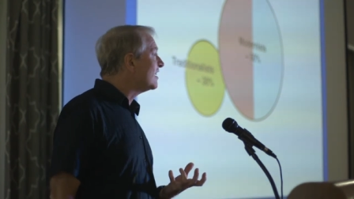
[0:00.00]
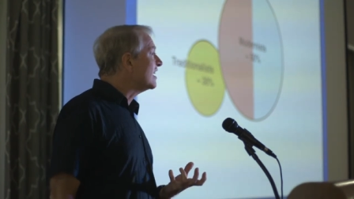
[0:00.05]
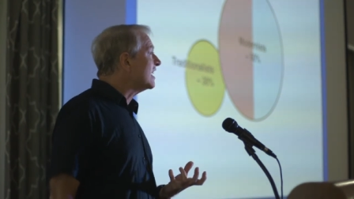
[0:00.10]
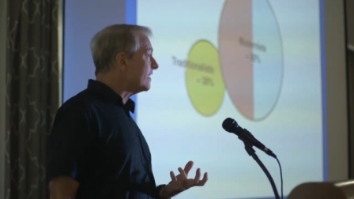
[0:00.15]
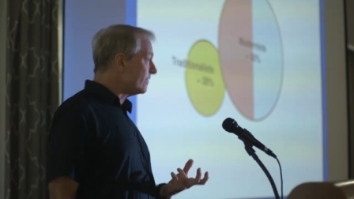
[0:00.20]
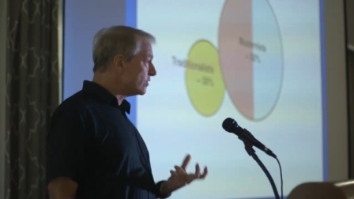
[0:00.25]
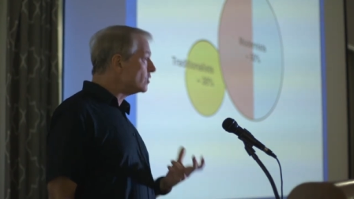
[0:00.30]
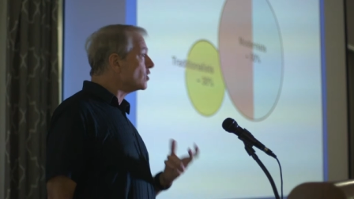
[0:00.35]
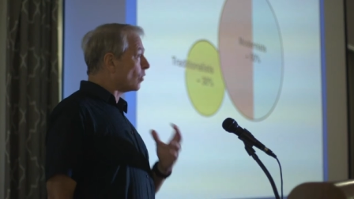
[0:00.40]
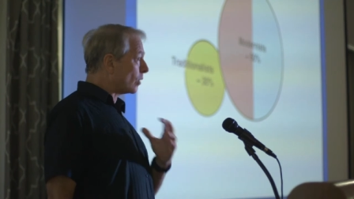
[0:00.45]

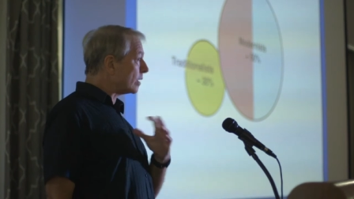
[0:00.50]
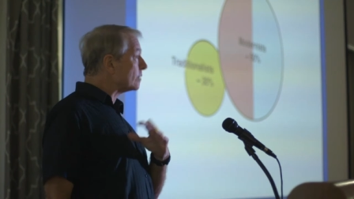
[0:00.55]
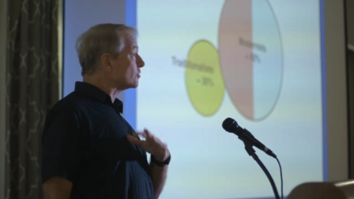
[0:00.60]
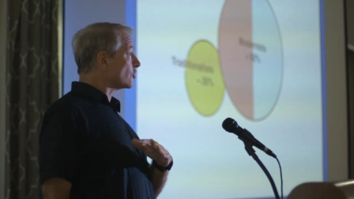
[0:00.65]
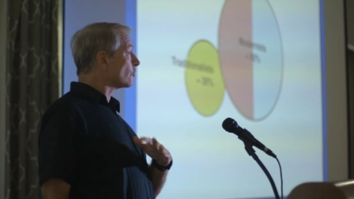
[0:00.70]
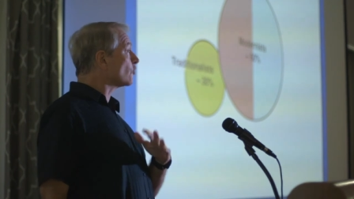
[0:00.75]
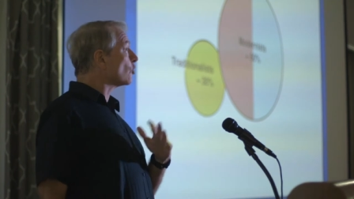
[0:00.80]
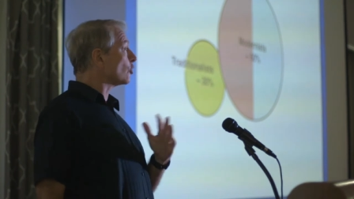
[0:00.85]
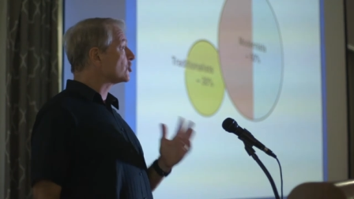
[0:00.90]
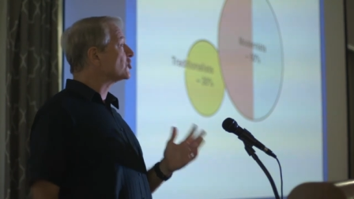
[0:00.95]
even though it was,
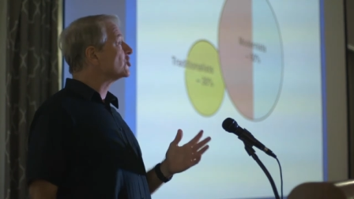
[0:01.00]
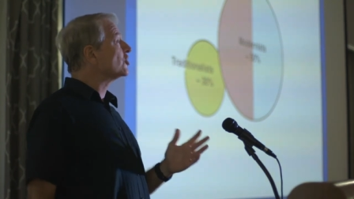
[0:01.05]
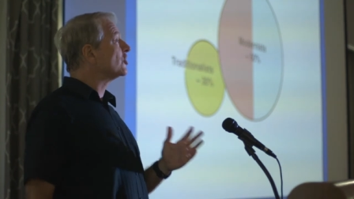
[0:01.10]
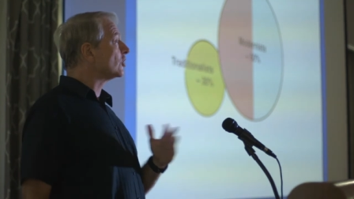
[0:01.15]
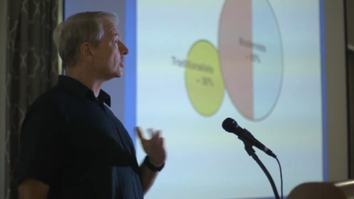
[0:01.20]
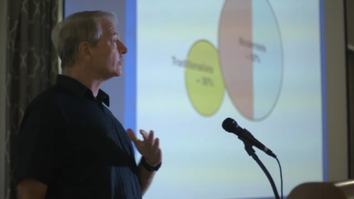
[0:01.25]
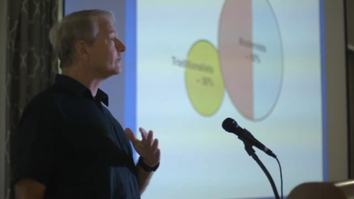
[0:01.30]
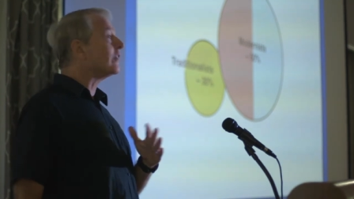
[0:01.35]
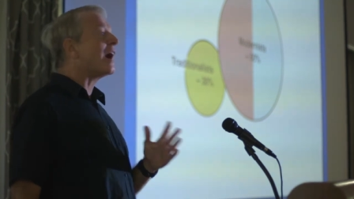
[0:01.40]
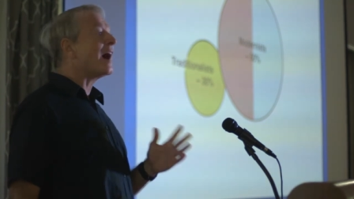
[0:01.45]
of course,
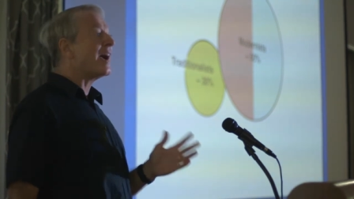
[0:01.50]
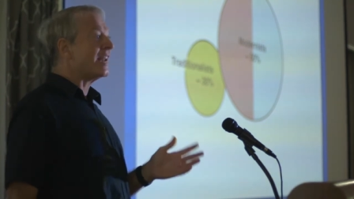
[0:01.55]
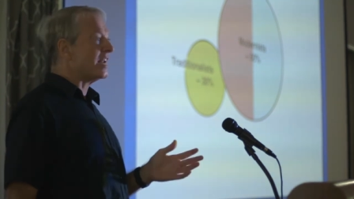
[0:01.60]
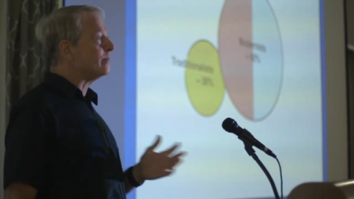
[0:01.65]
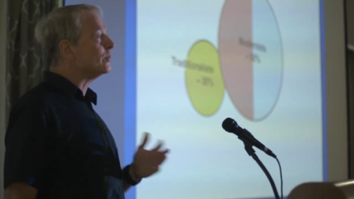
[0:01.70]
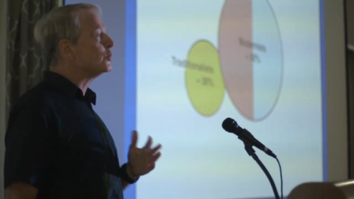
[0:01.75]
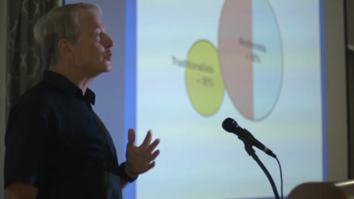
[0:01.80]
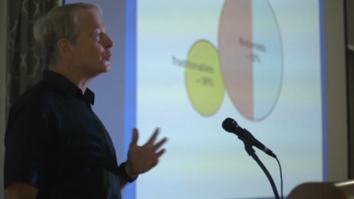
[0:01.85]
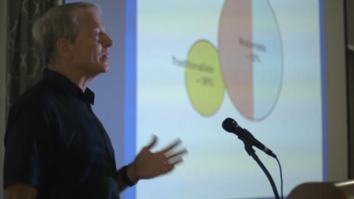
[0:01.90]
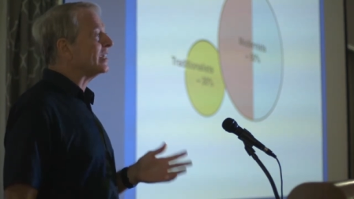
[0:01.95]
still divided
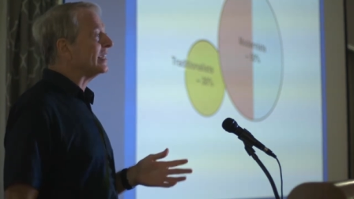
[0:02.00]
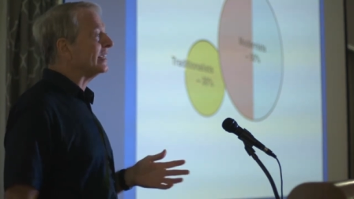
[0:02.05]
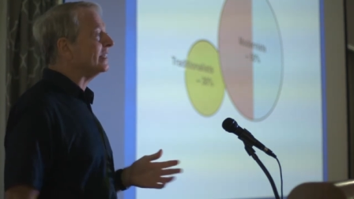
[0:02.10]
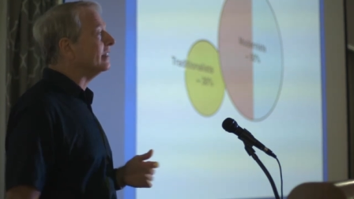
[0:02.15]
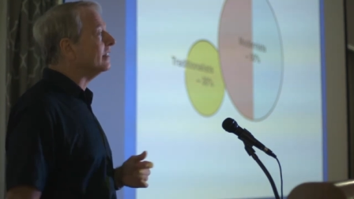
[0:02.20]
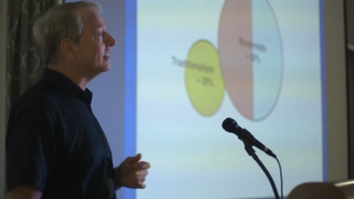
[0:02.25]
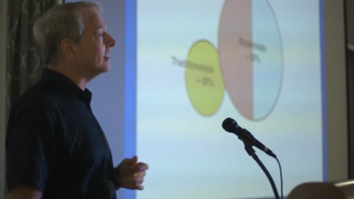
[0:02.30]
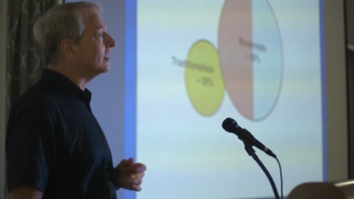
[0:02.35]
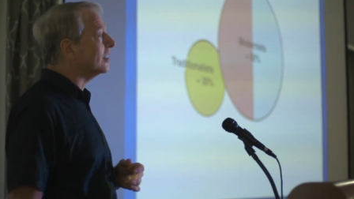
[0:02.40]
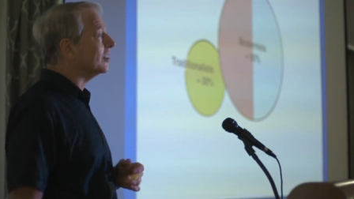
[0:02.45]

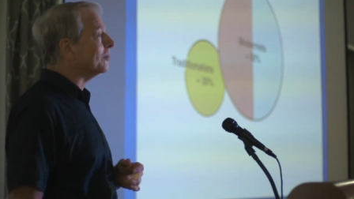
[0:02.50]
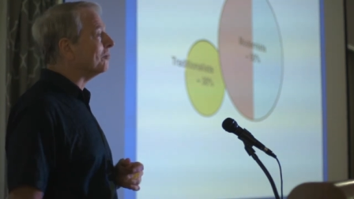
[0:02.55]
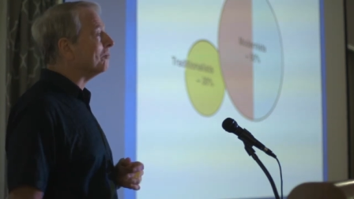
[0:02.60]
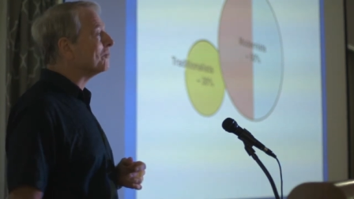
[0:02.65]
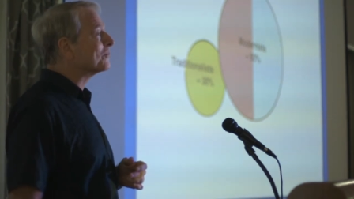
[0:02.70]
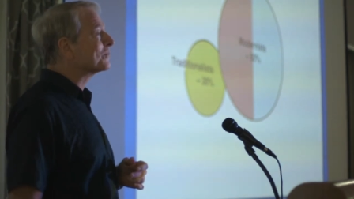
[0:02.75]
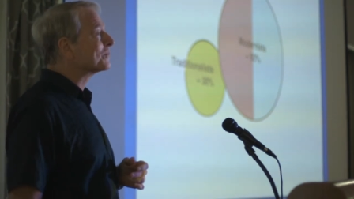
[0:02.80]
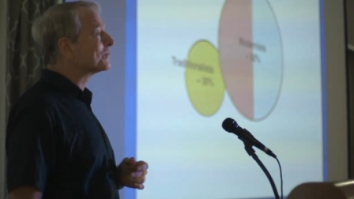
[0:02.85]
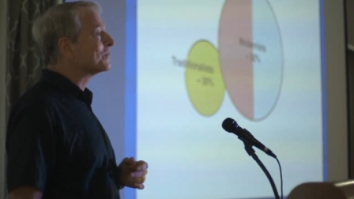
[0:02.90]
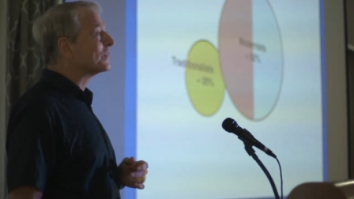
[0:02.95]
between um,
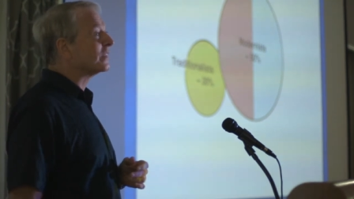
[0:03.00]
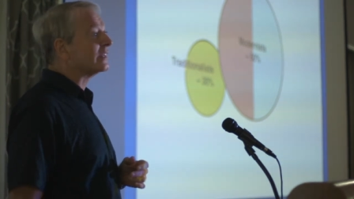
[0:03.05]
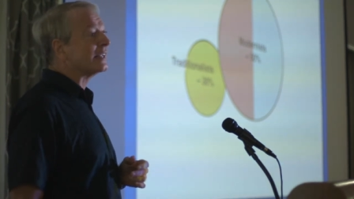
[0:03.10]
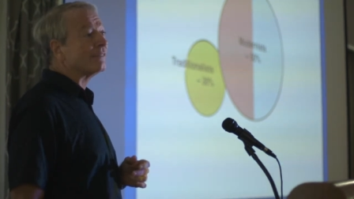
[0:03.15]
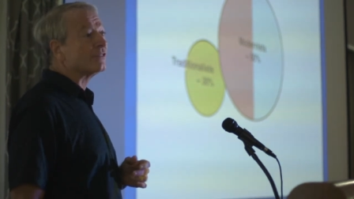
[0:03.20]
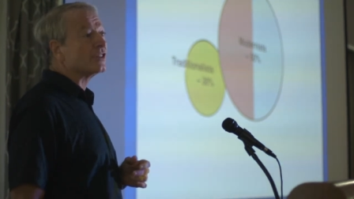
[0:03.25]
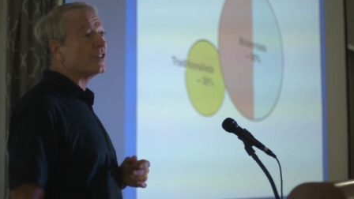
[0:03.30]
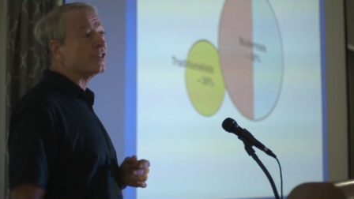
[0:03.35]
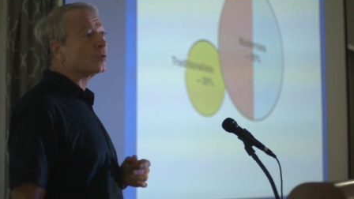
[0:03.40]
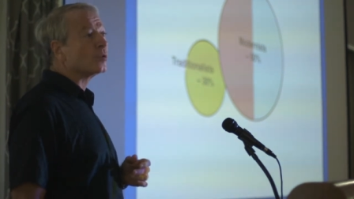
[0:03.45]
the
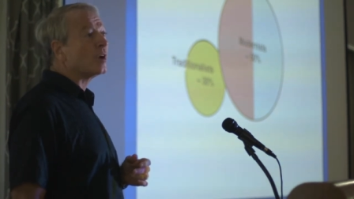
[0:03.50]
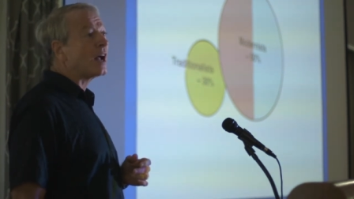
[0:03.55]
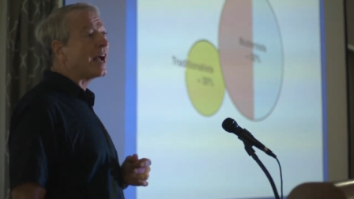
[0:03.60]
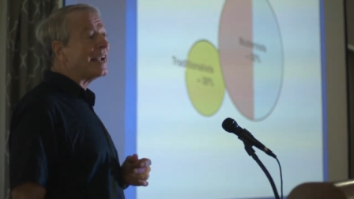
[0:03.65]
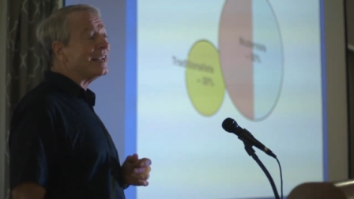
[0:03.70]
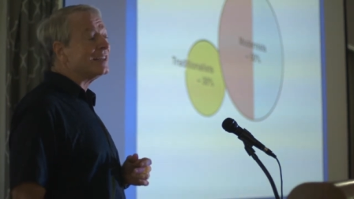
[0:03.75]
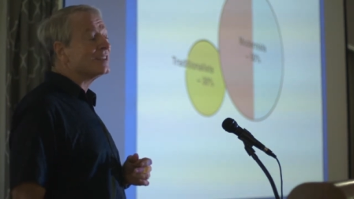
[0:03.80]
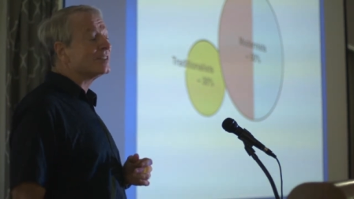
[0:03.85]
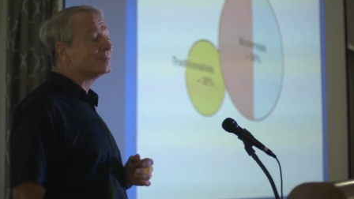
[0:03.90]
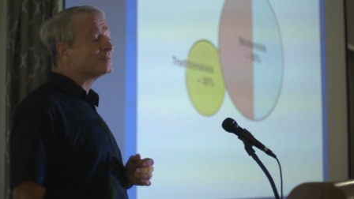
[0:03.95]
left and the
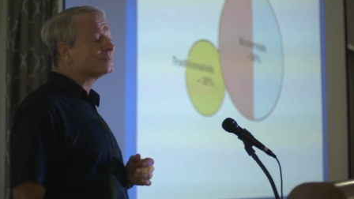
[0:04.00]
right.